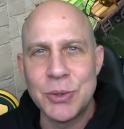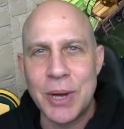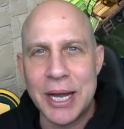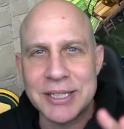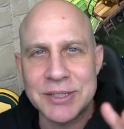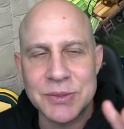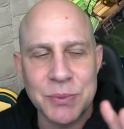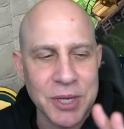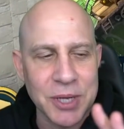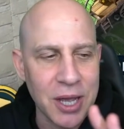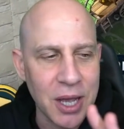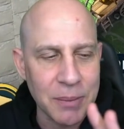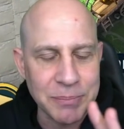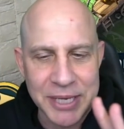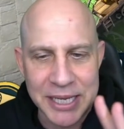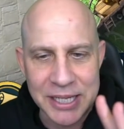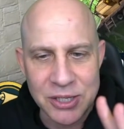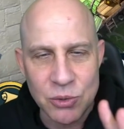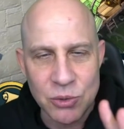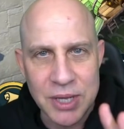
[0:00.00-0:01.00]
I just want to
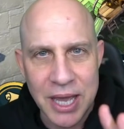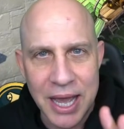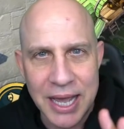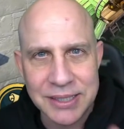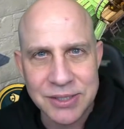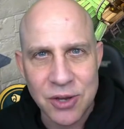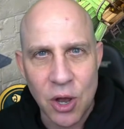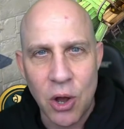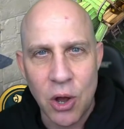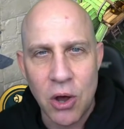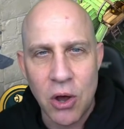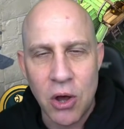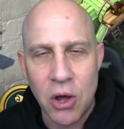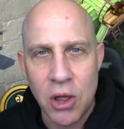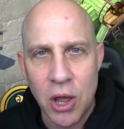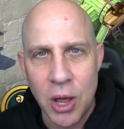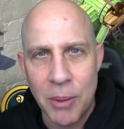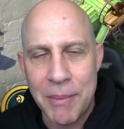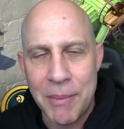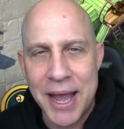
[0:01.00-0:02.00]
update you guys all
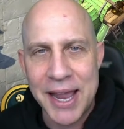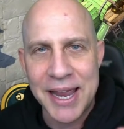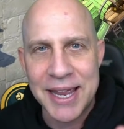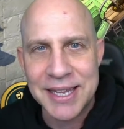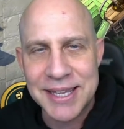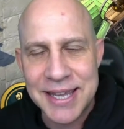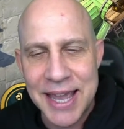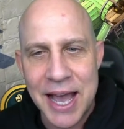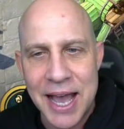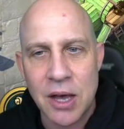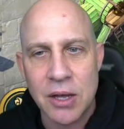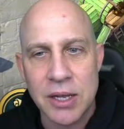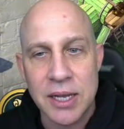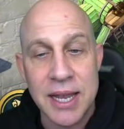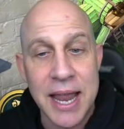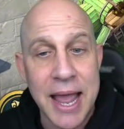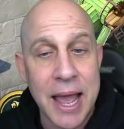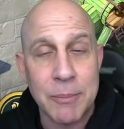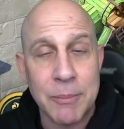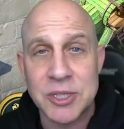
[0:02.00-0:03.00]
on my account
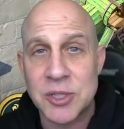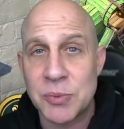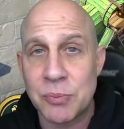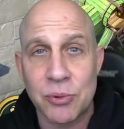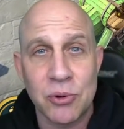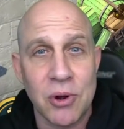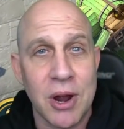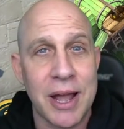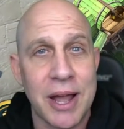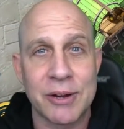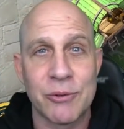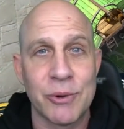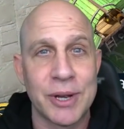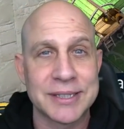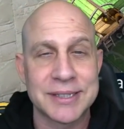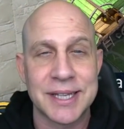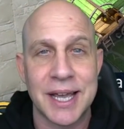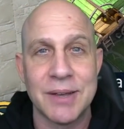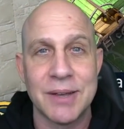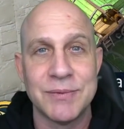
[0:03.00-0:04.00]
and how much
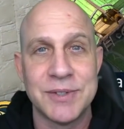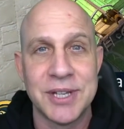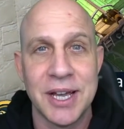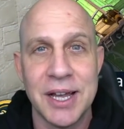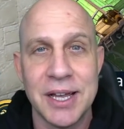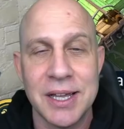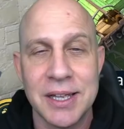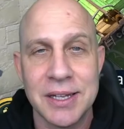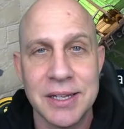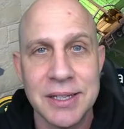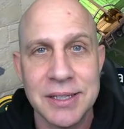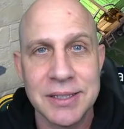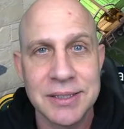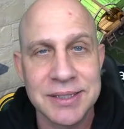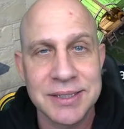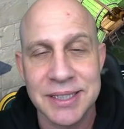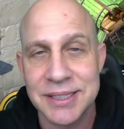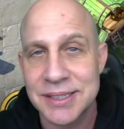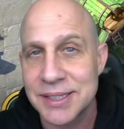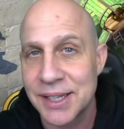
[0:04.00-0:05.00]
progress I've done
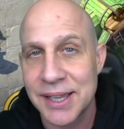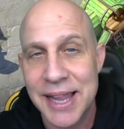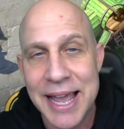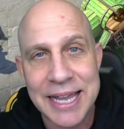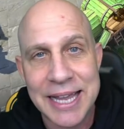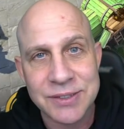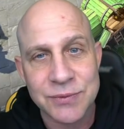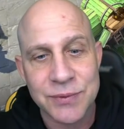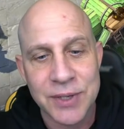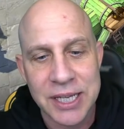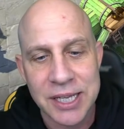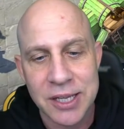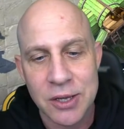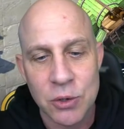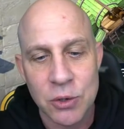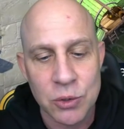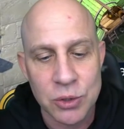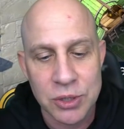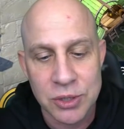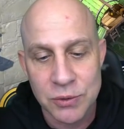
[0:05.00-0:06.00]
since the last
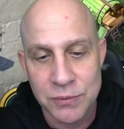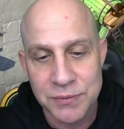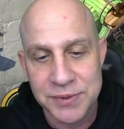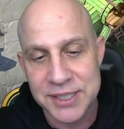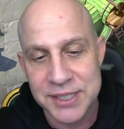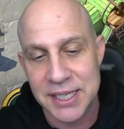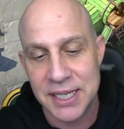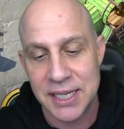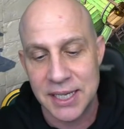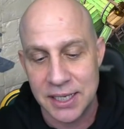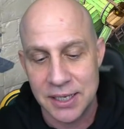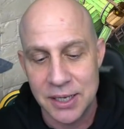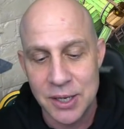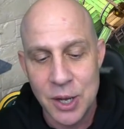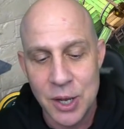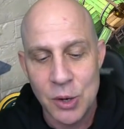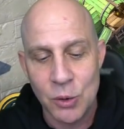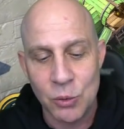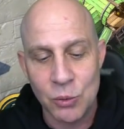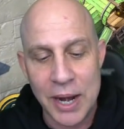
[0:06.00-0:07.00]
video you've seen.
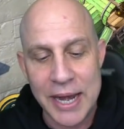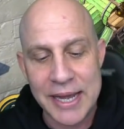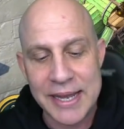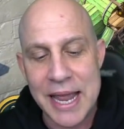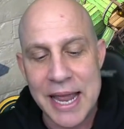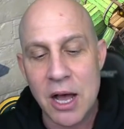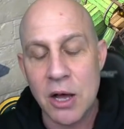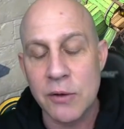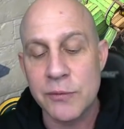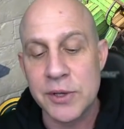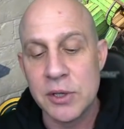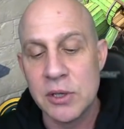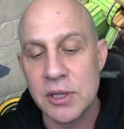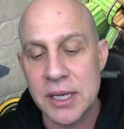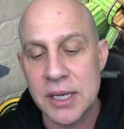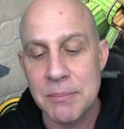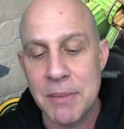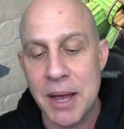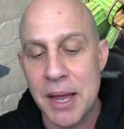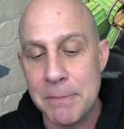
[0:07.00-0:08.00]
Right now, if you look
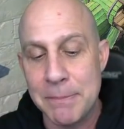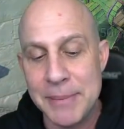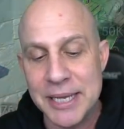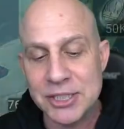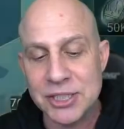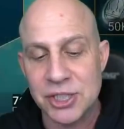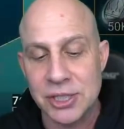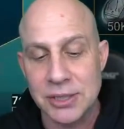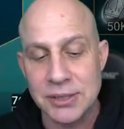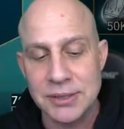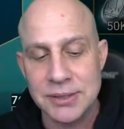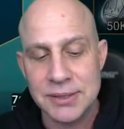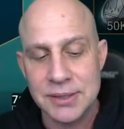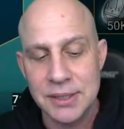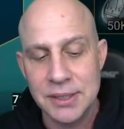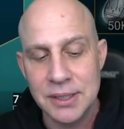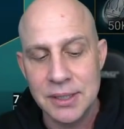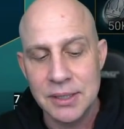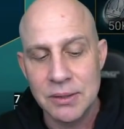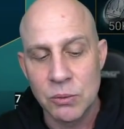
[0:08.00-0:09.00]
at my missions,
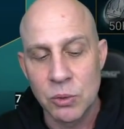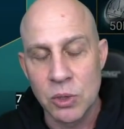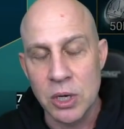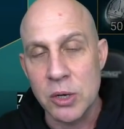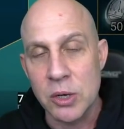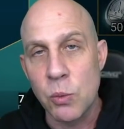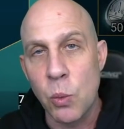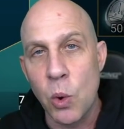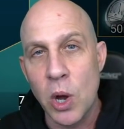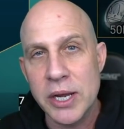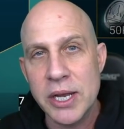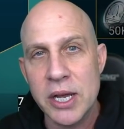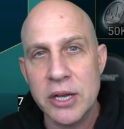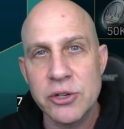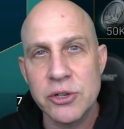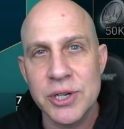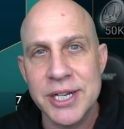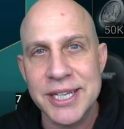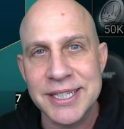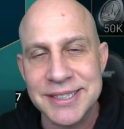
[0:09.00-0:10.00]
we're at
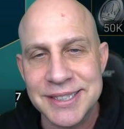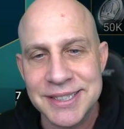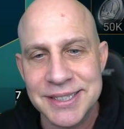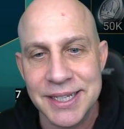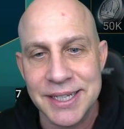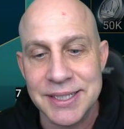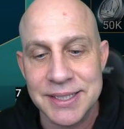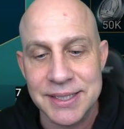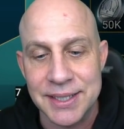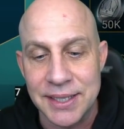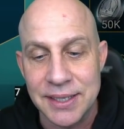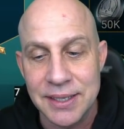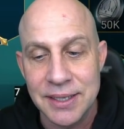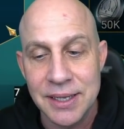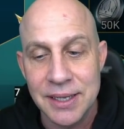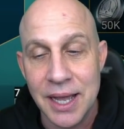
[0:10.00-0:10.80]
160.